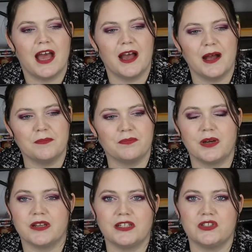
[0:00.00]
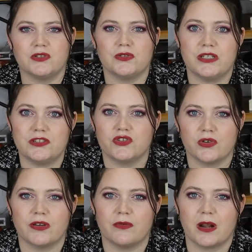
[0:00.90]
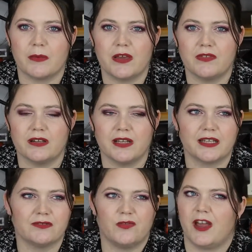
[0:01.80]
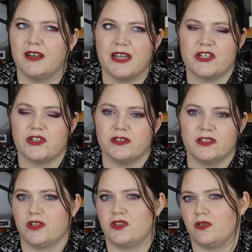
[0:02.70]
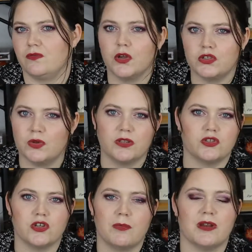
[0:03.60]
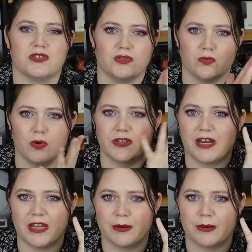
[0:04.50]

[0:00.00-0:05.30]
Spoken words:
But I do enjoy it when I'm having like foundation that's just sort of not doing the job, and I sort of want that